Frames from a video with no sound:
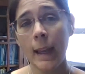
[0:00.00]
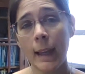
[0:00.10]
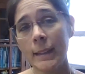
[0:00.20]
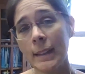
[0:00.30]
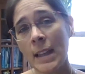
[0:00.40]

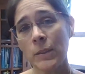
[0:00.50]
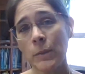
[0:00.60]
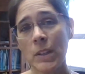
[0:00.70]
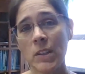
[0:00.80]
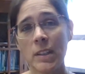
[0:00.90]
And the last
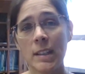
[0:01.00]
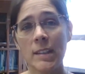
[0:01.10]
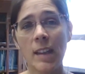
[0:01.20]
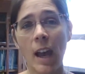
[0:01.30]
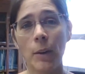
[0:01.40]
question
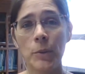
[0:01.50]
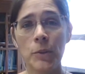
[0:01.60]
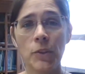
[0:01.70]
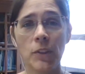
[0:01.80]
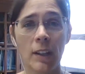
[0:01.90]
is how to
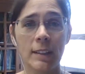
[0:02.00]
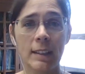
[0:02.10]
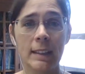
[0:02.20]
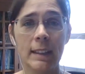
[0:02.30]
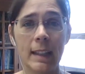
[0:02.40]
start
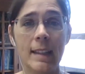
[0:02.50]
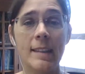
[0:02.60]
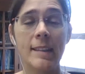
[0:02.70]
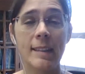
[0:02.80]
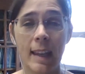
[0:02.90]
clean and
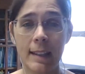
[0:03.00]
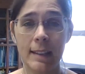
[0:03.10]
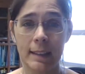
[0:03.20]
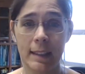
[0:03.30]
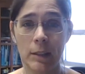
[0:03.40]
stay
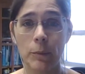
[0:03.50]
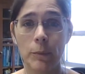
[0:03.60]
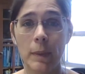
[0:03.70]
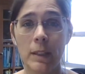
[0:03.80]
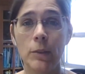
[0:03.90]
clean
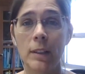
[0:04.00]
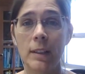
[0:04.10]
when you are